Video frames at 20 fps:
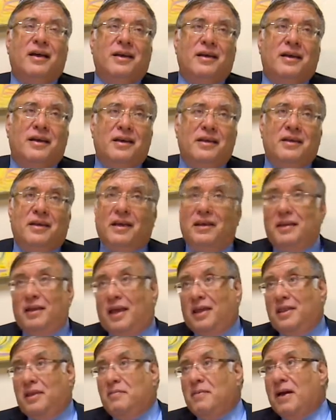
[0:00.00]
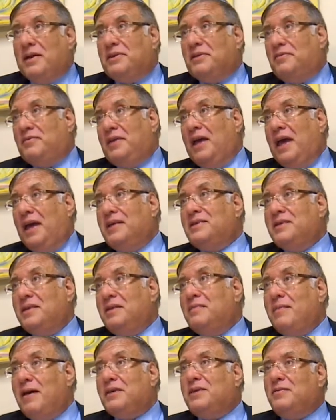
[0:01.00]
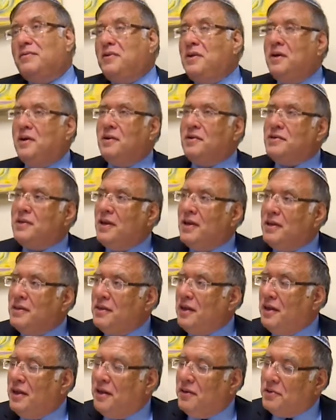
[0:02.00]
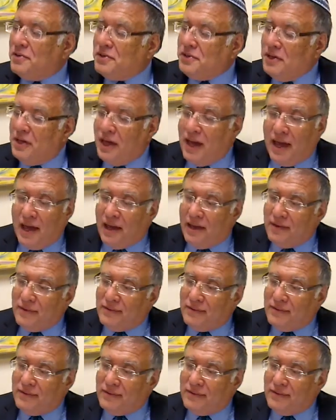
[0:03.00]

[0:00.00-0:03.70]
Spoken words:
in the amount of days and the amount of years that he or she has.